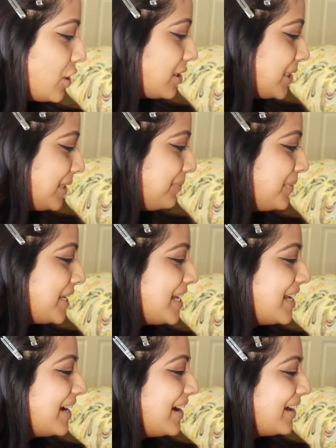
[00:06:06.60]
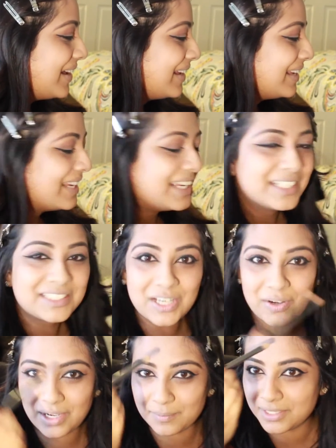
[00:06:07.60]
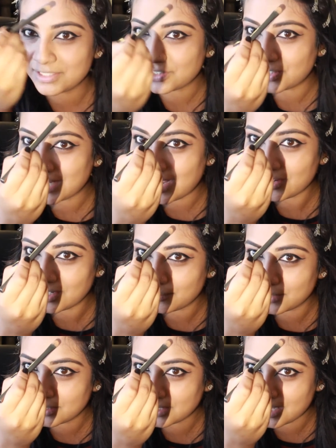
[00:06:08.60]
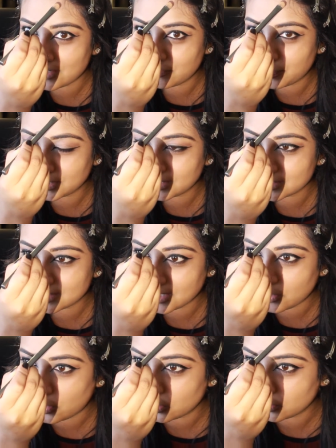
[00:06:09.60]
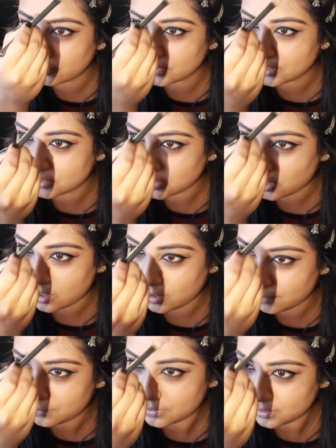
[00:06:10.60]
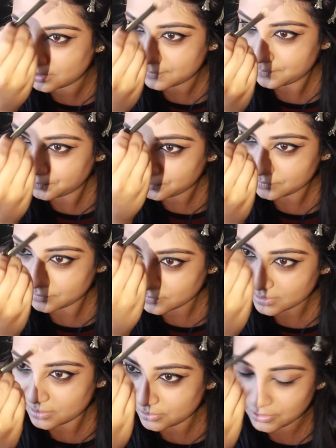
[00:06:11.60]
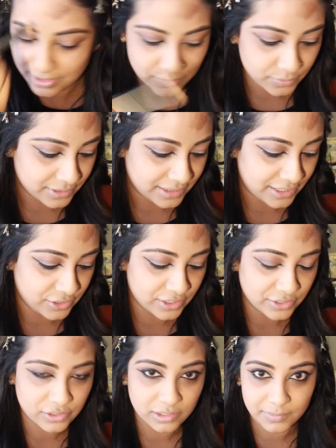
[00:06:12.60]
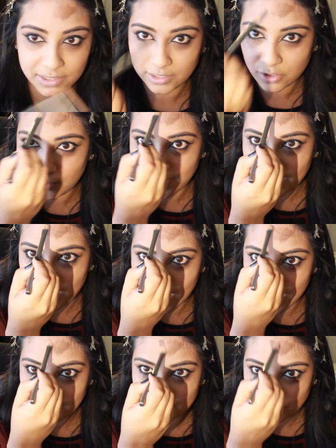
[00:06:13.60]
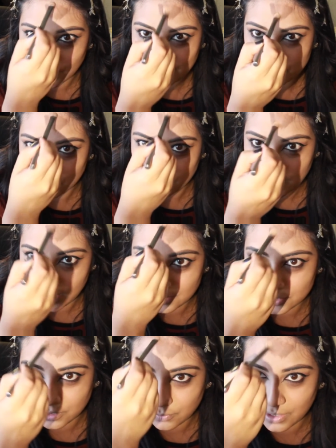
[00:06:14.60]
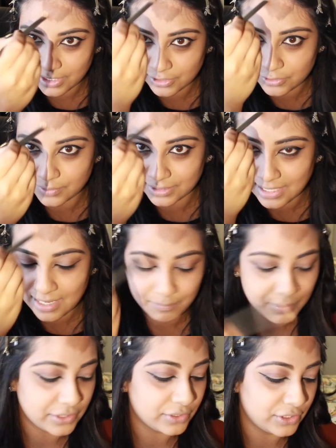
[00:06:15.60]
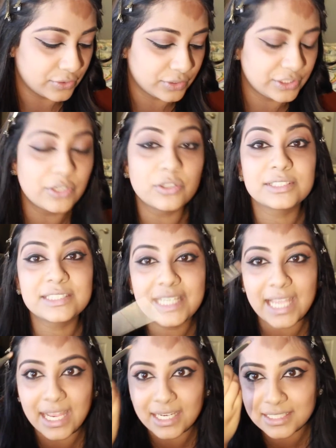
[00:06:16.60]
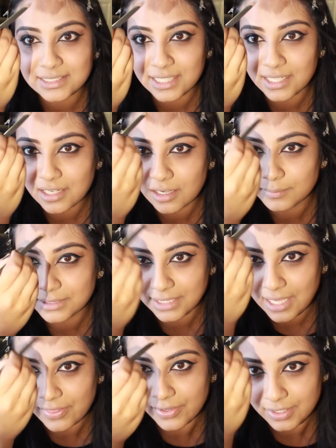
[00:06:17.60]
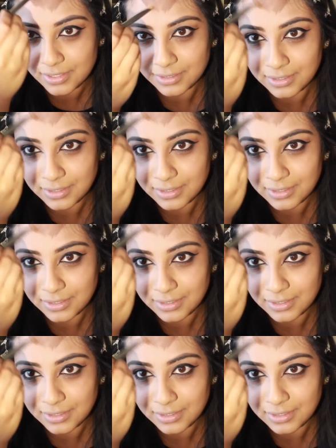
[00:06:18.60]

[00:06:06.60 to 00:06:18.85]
chocolate. So I'm going to start out and I'm going to kind of put this like all over the top. And you guys will see, and you guys are going to be like, oh my god, that's way too much. Like, why are you doing that? But you'll see it. It's going to come together.